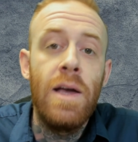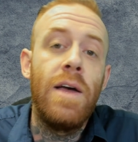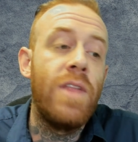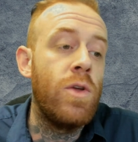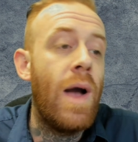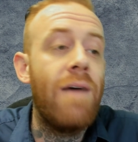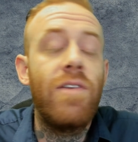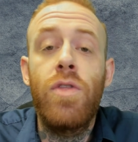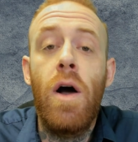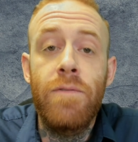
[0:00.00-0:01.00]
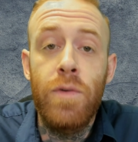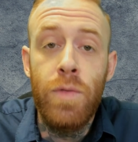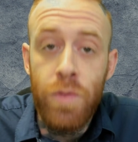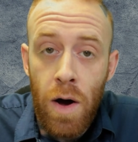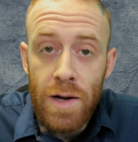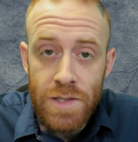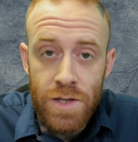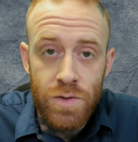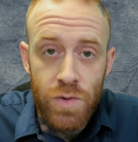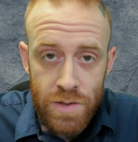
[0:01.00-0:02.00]
And then you have a thought for thought
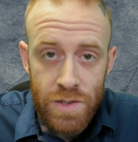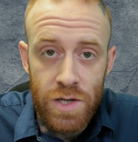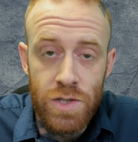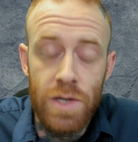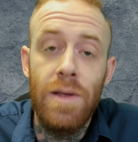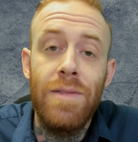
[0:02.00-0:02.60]
translation.